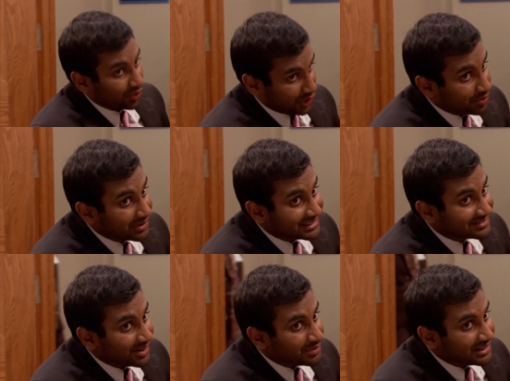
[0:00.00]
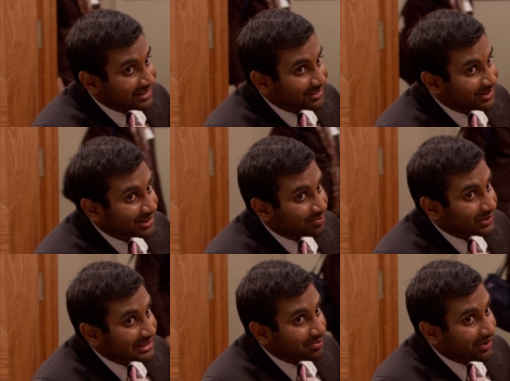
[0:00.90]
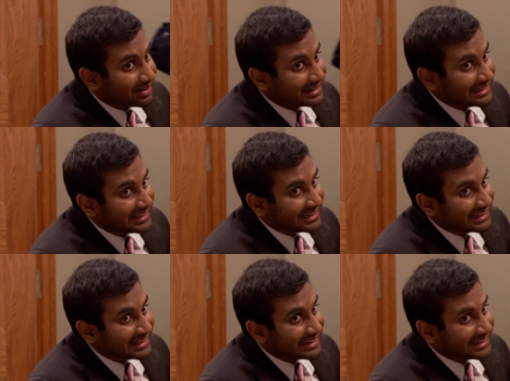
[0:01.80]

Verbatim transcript: will you please invite me to your 30th birthday party?